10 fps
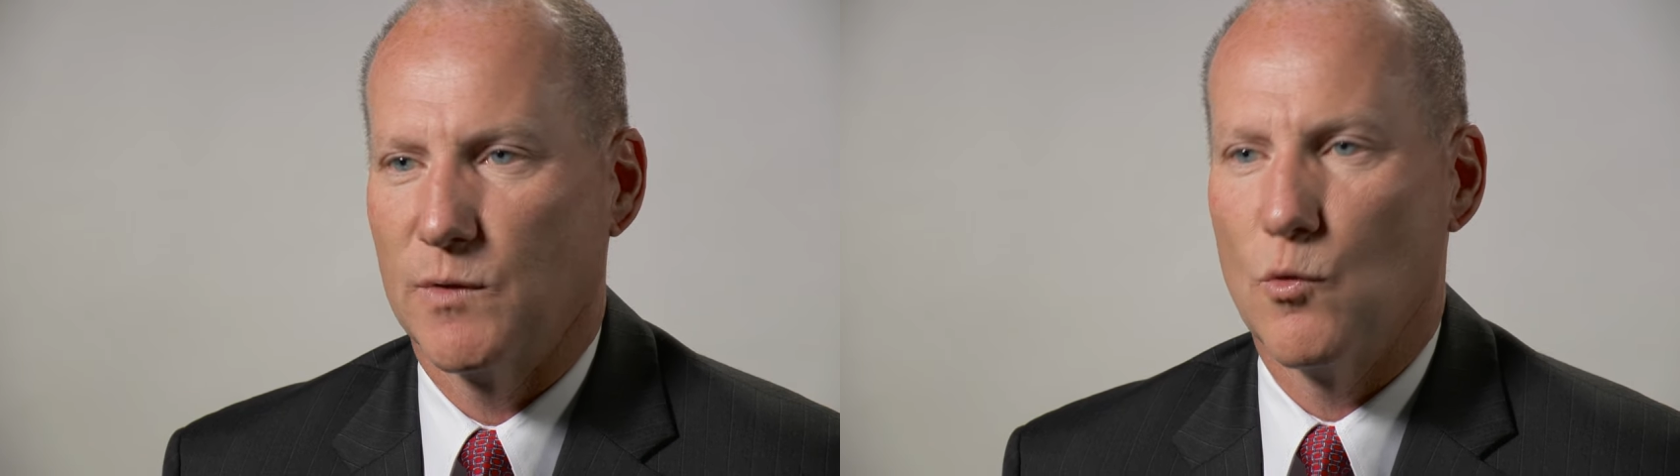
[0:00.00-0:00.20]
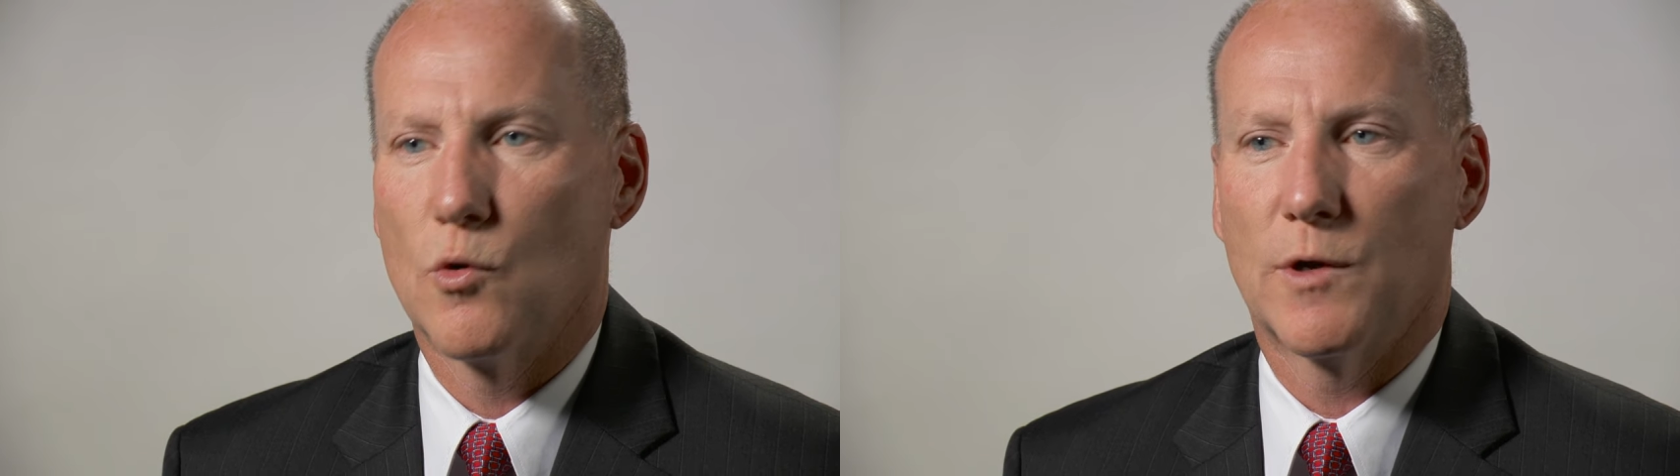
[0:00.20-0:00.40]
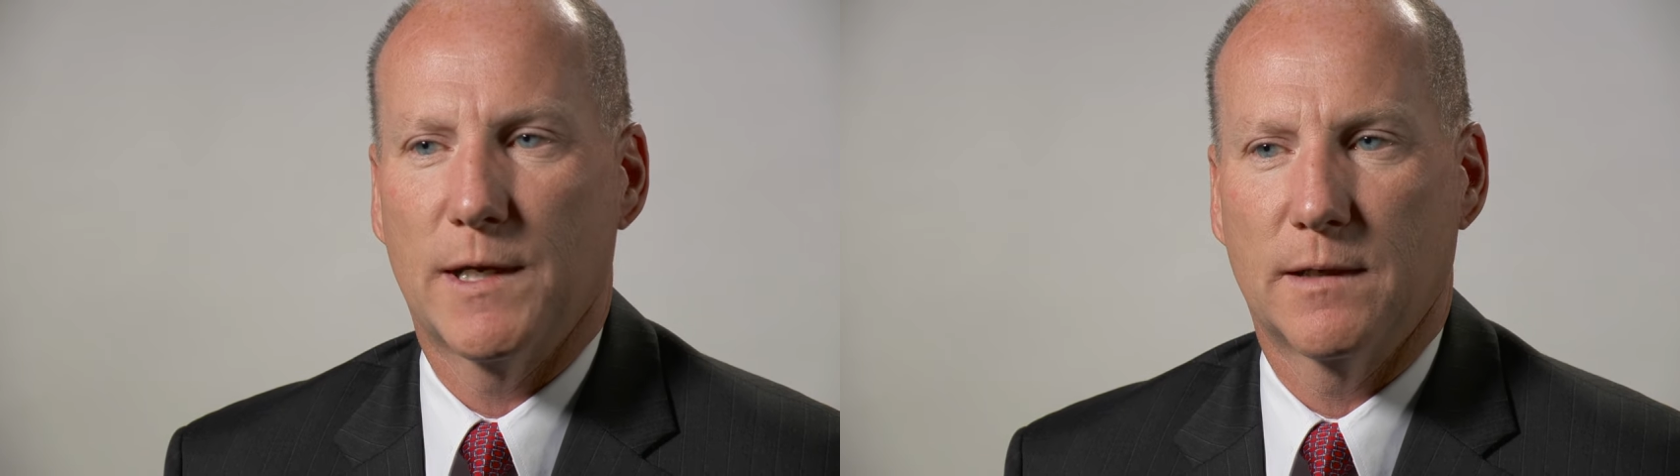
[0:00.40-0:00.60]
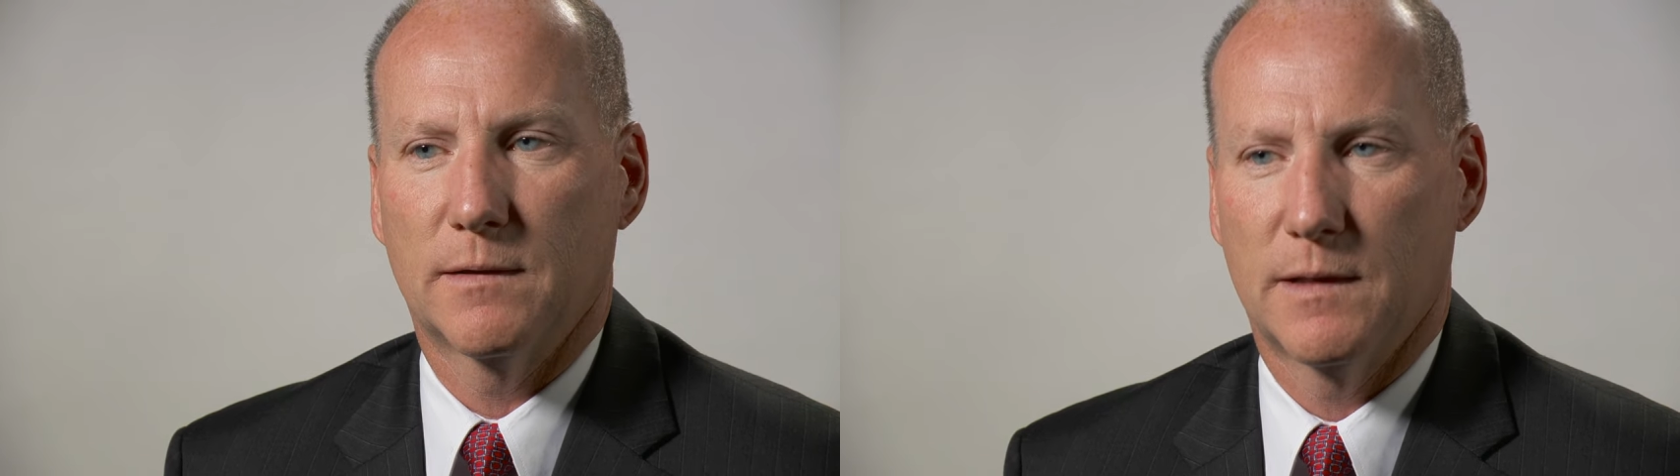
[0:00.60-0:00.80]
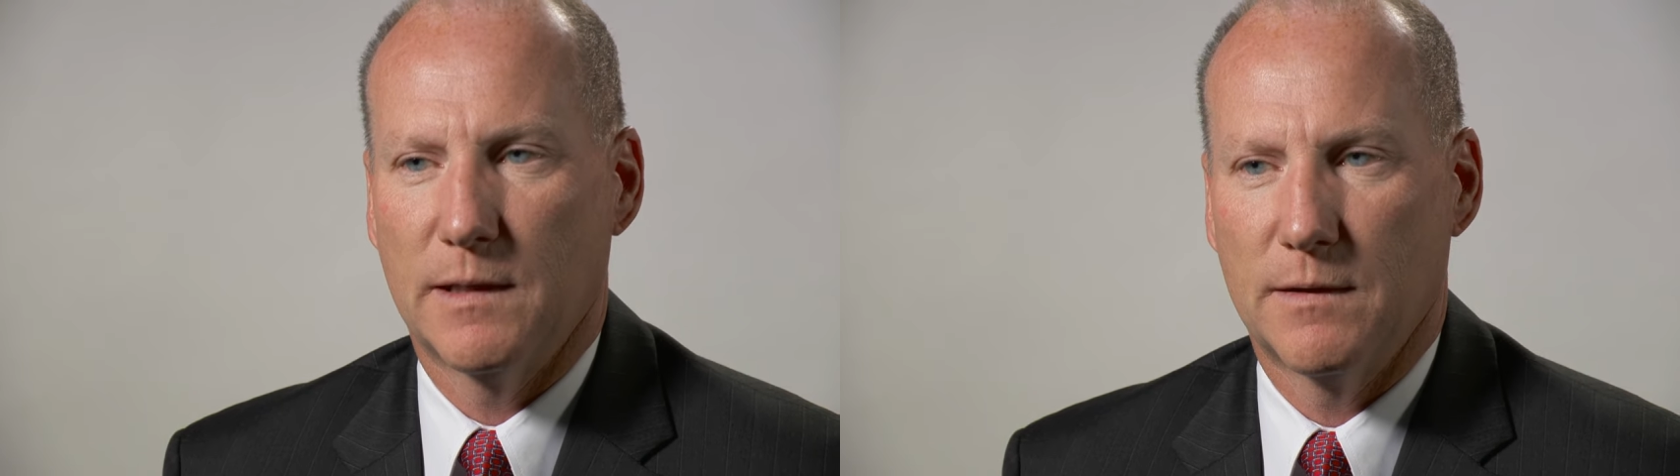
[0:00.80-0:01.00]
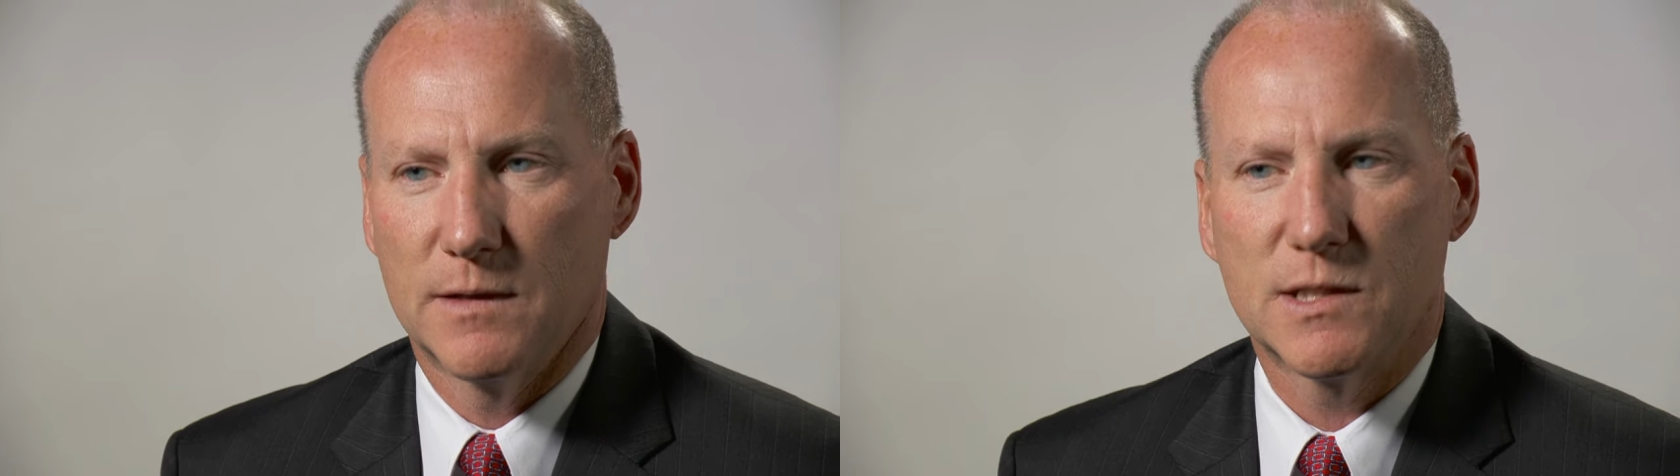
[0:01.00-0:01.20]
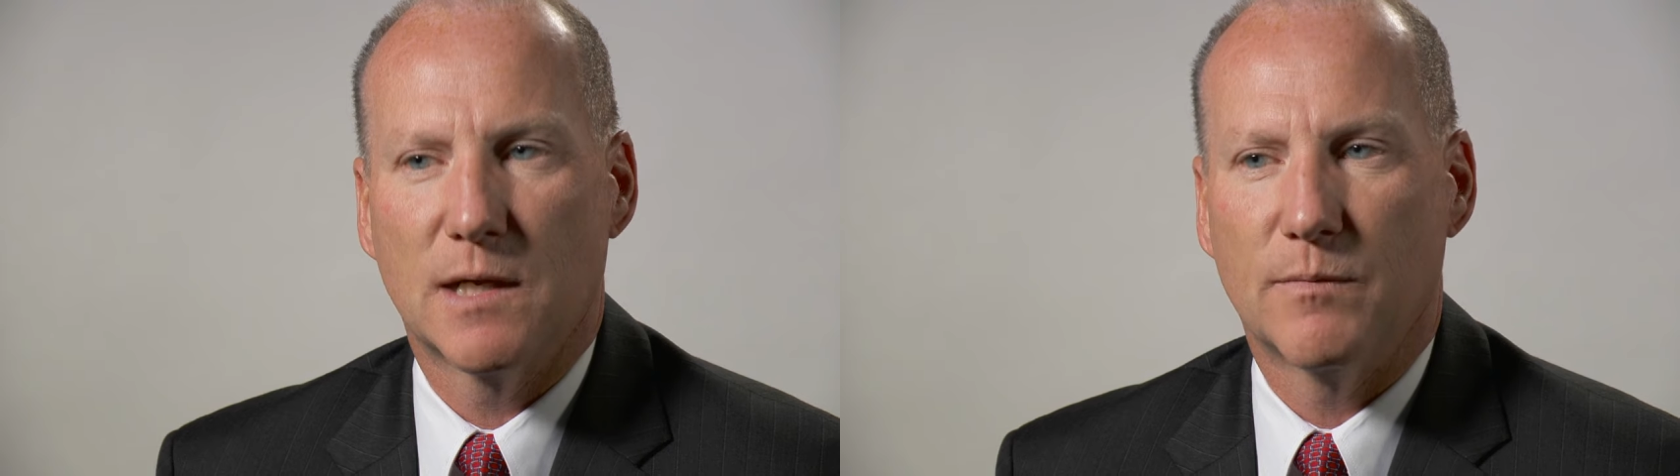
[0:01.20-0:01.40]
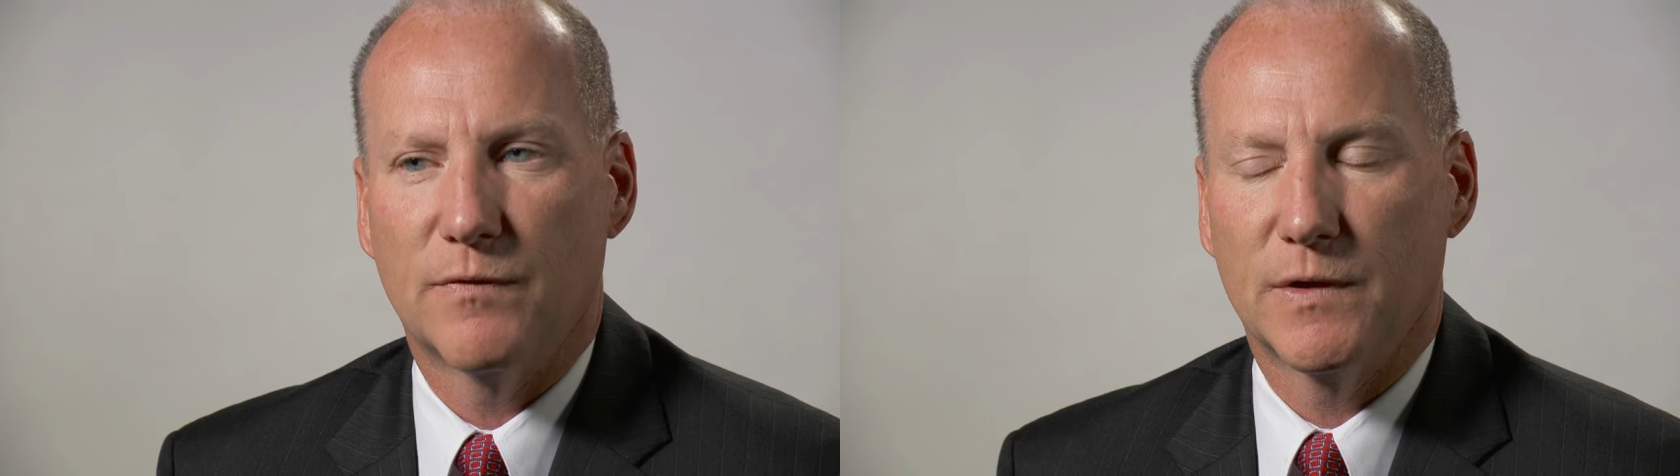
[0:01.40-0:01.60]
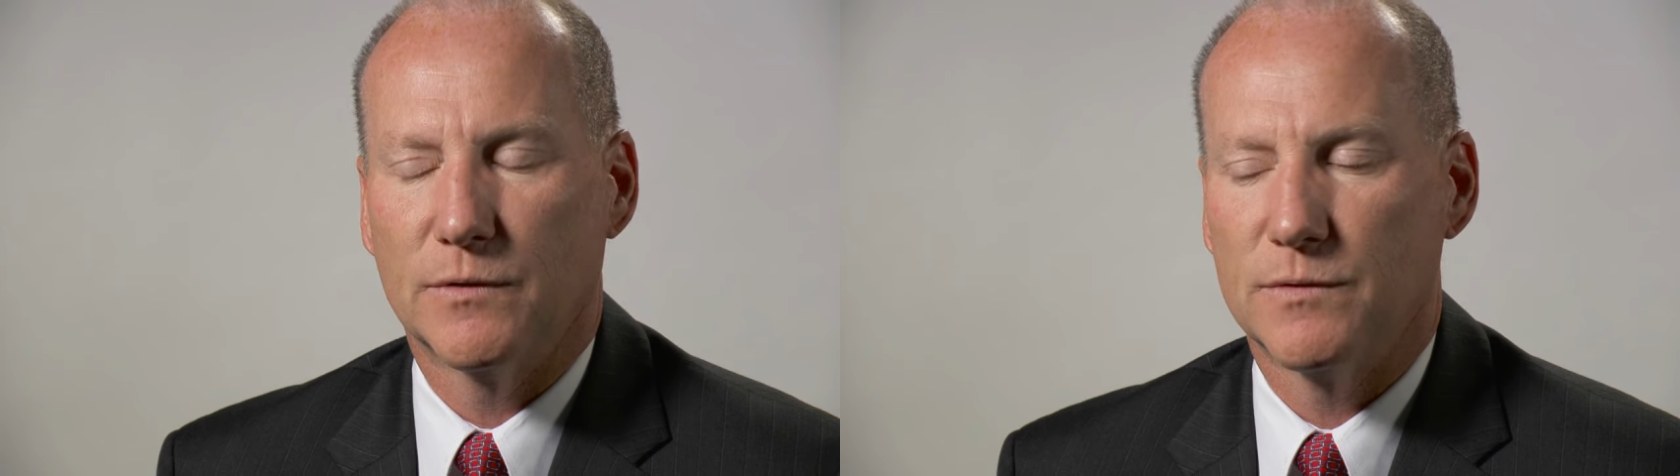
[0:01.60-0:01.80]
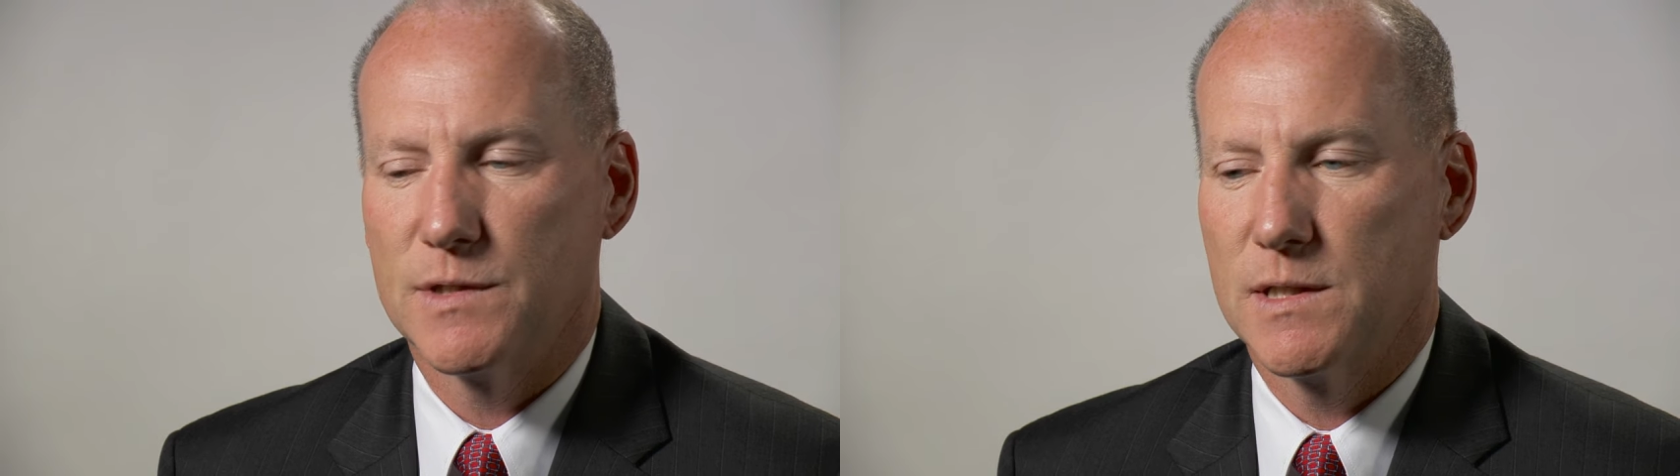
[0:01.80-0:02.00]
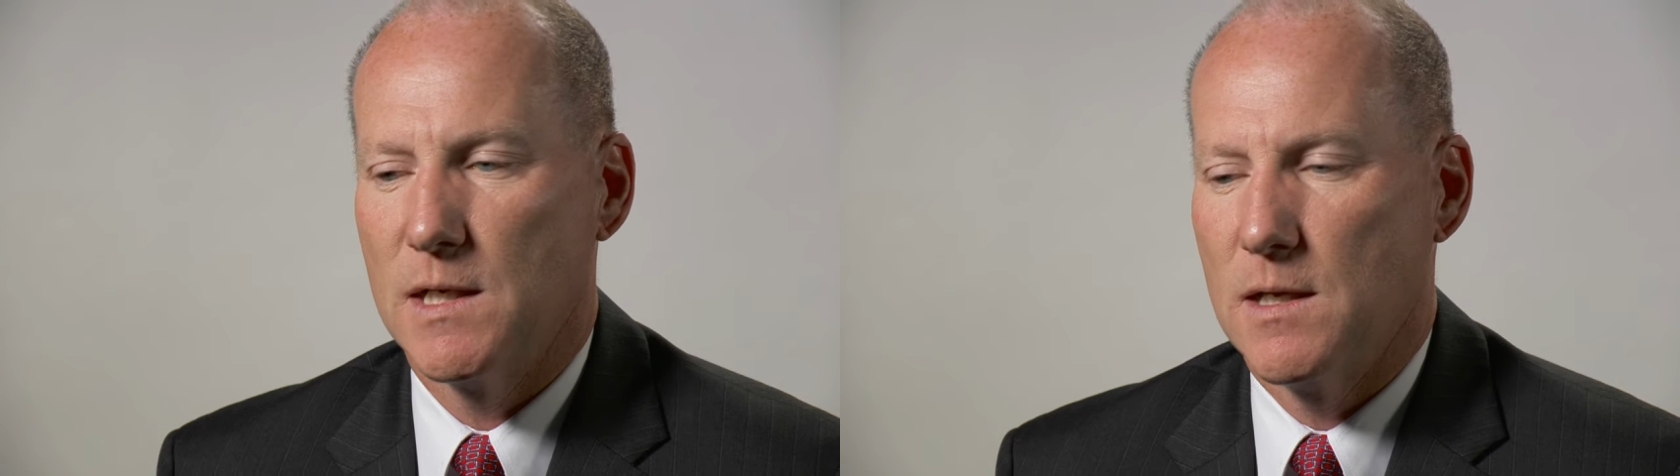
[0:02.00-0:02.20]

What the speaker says: rewarding in the STEM fields.